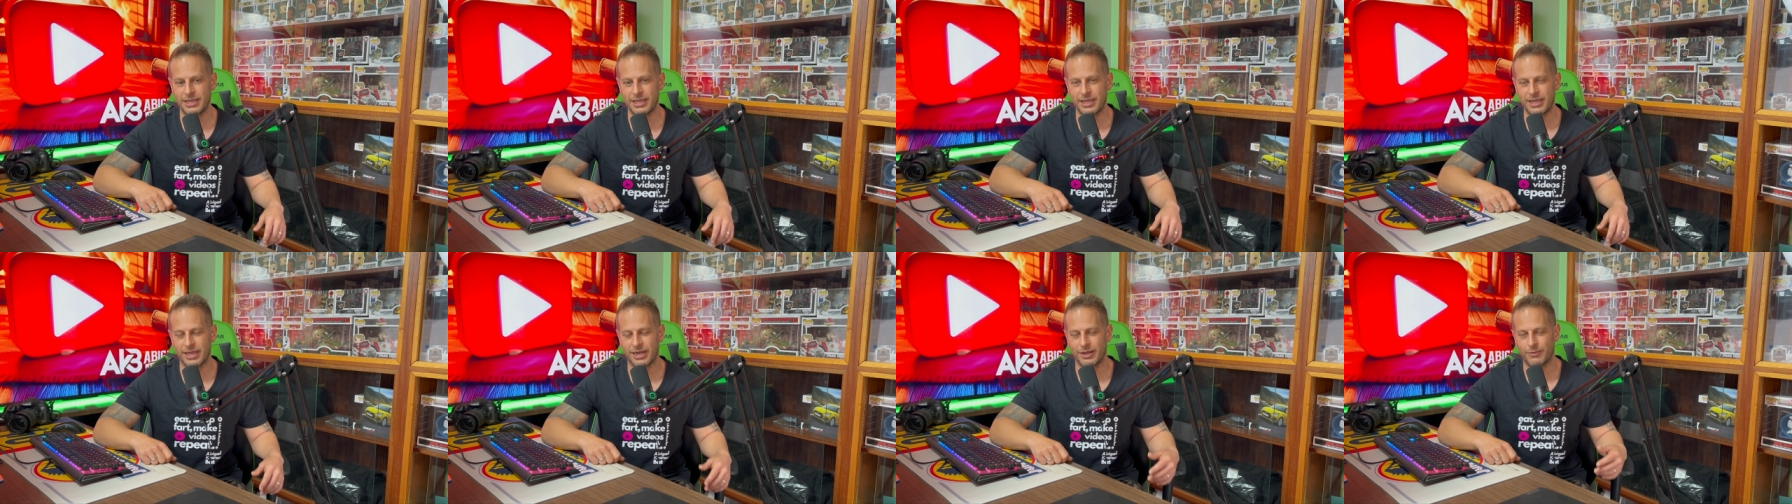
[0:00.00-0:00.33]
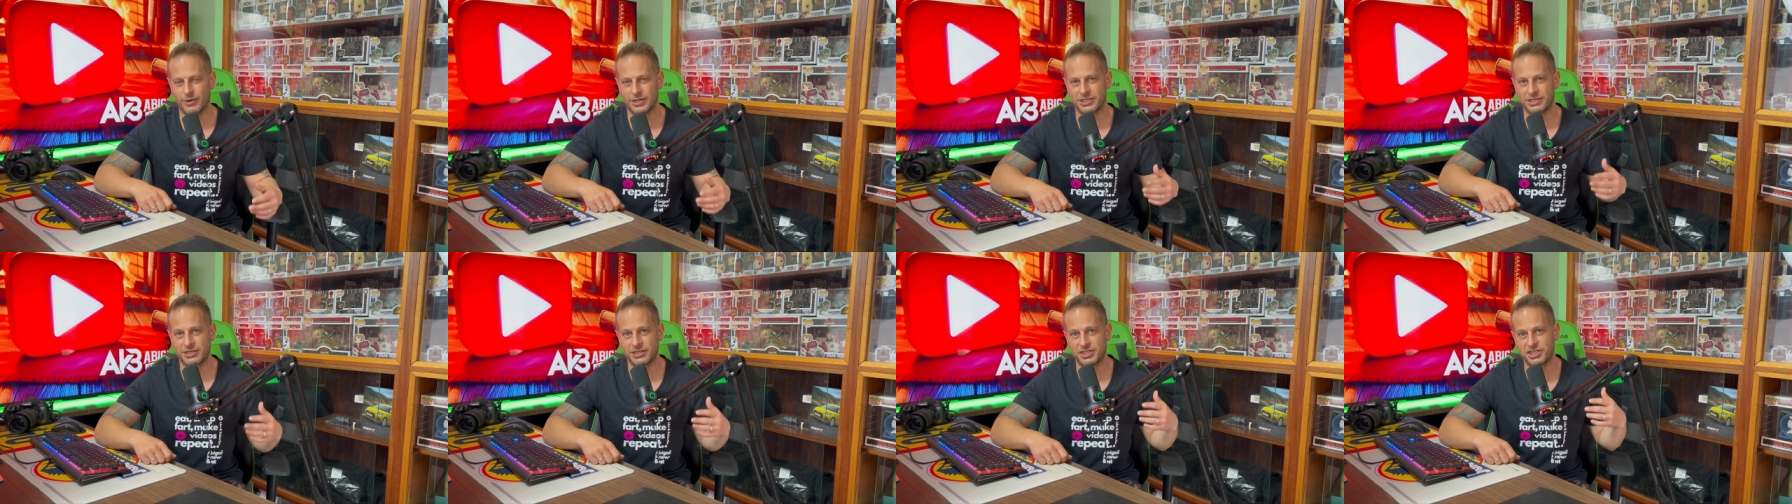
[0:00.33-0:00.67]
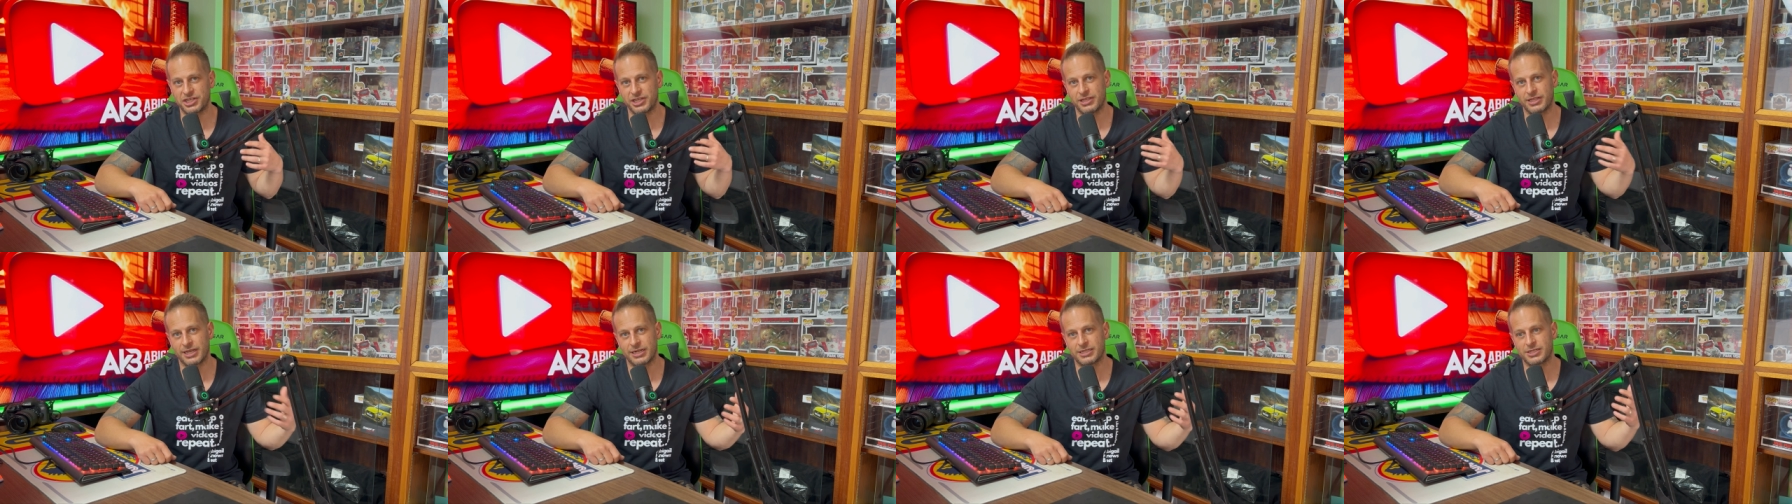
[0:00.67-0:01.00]
And I want to
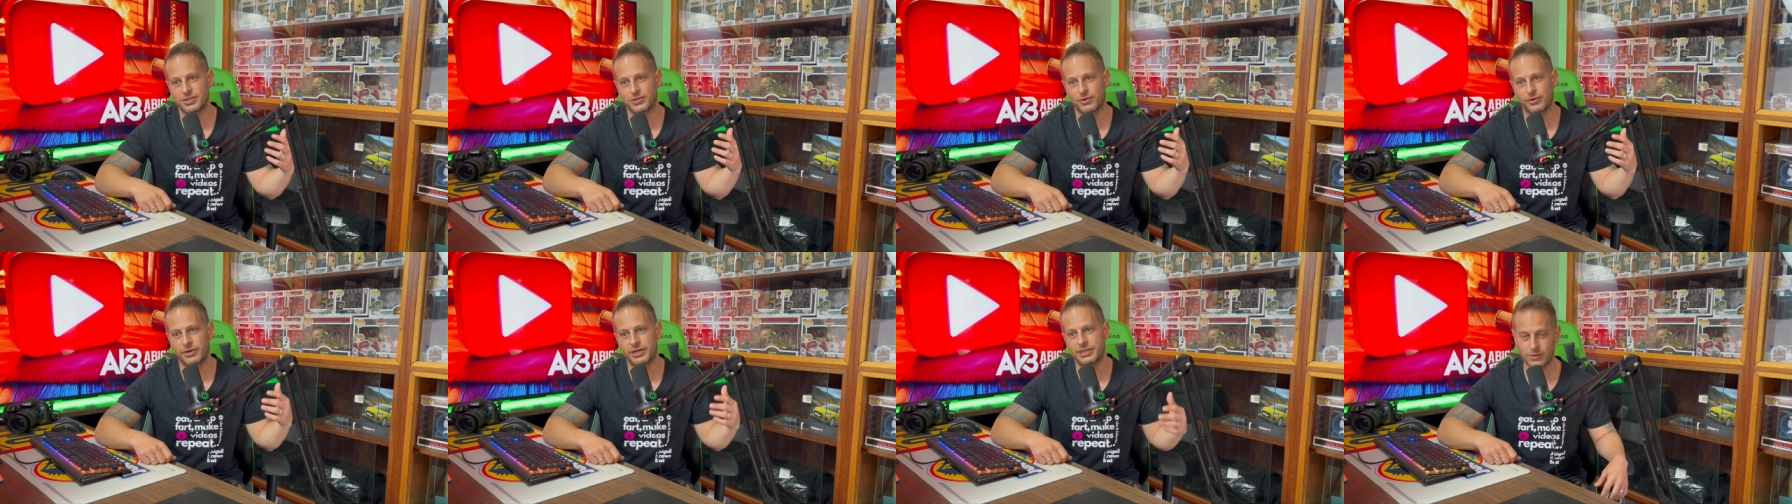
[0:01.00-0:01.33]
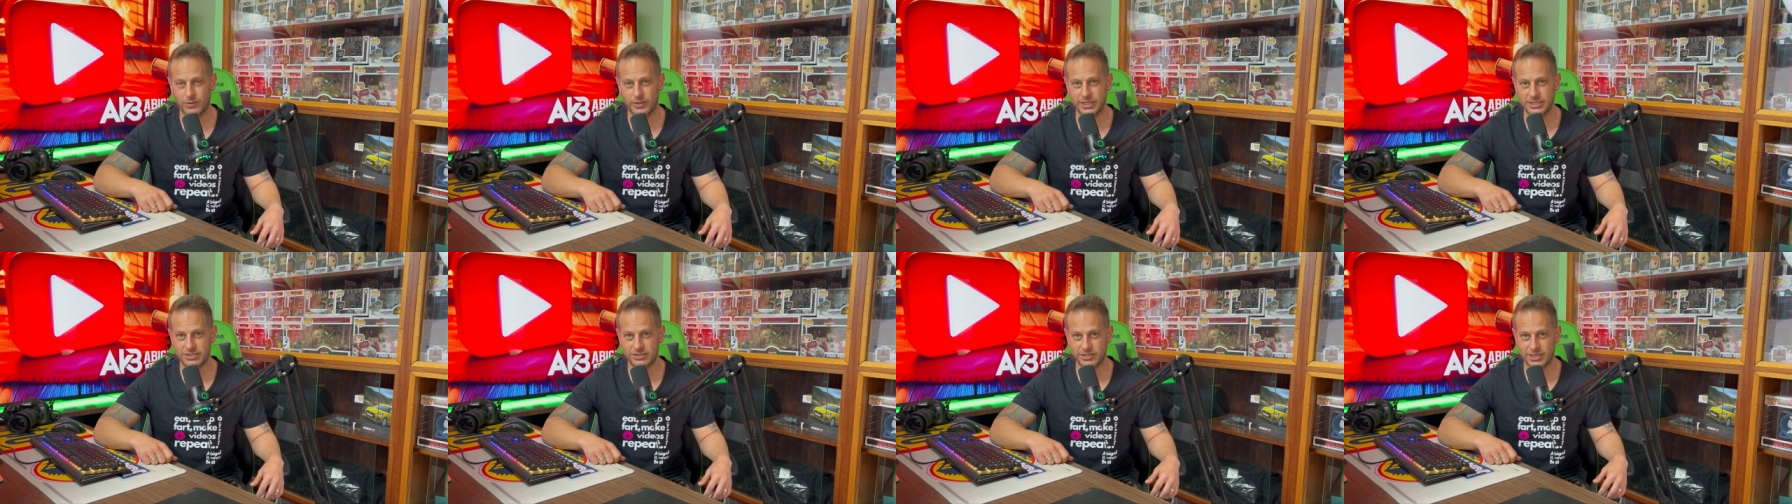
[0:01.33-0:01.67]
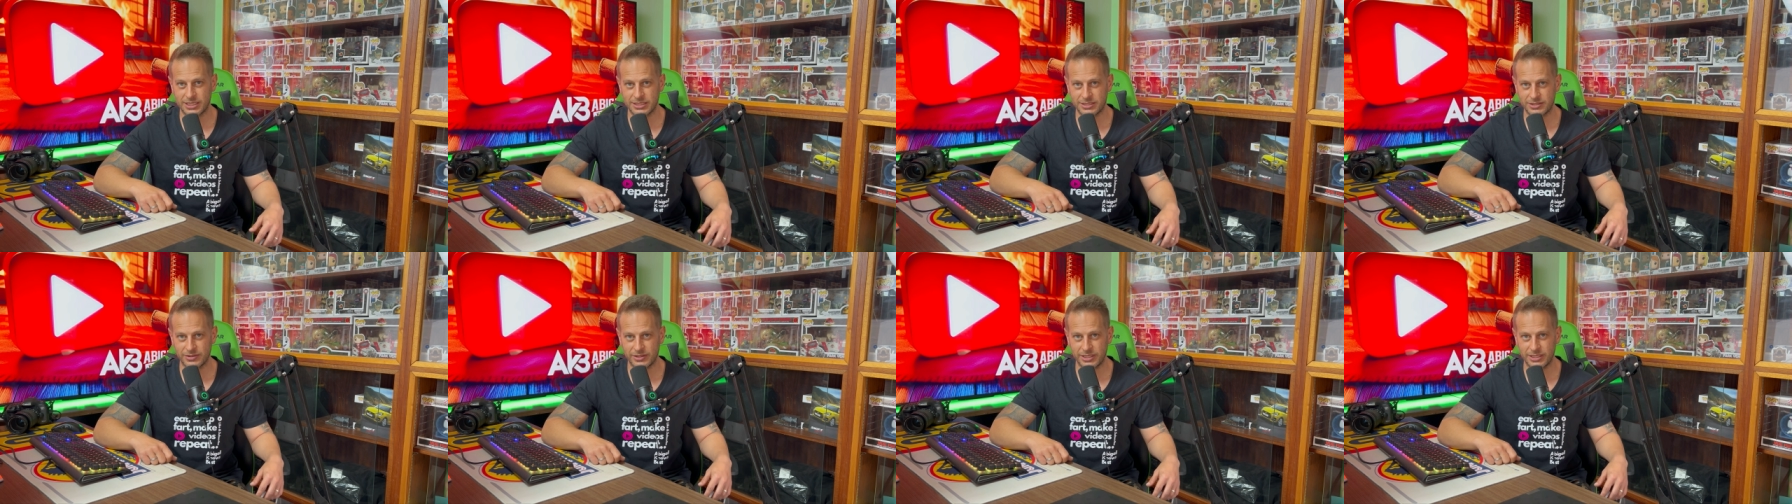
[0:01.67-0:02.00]
share that story. Always
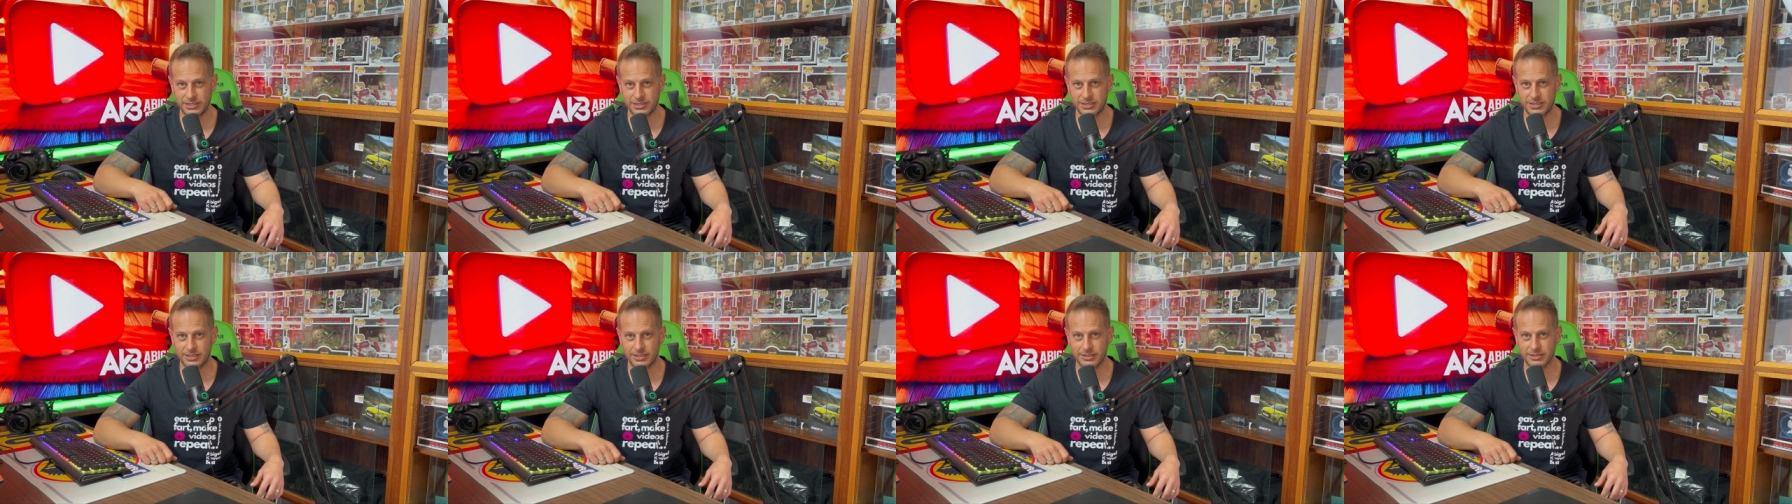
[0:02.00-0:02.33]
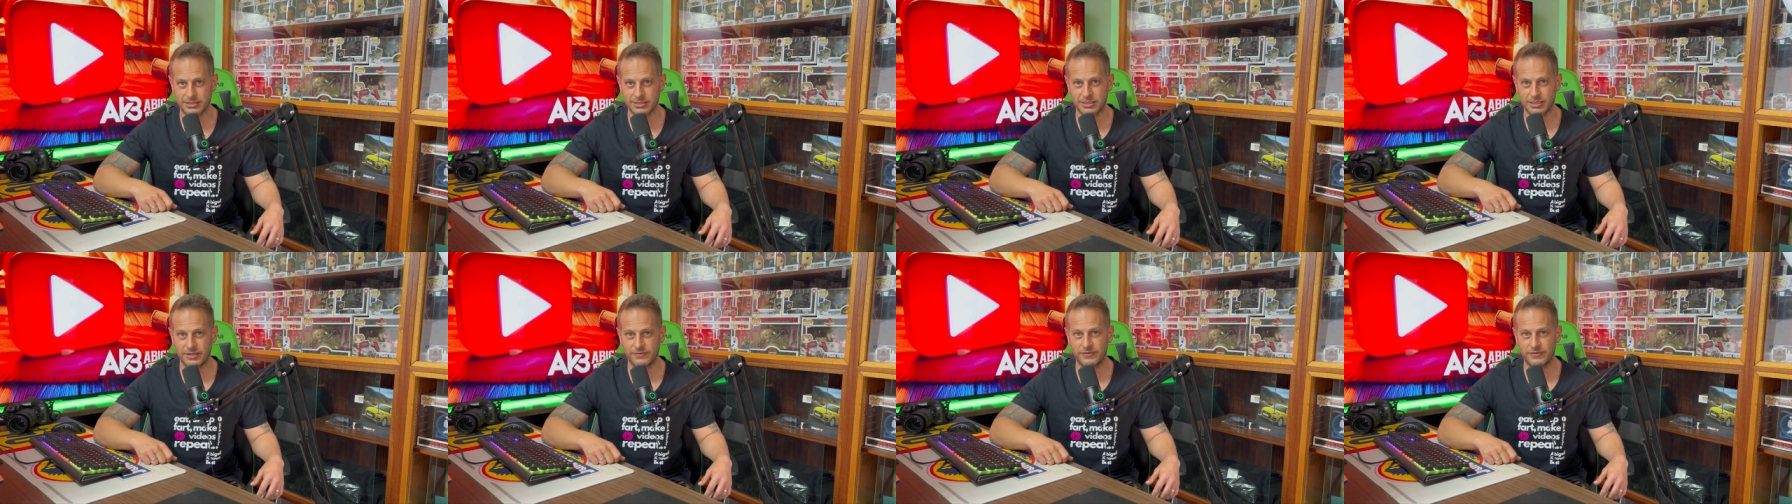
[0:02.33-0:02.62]
trust your instincts.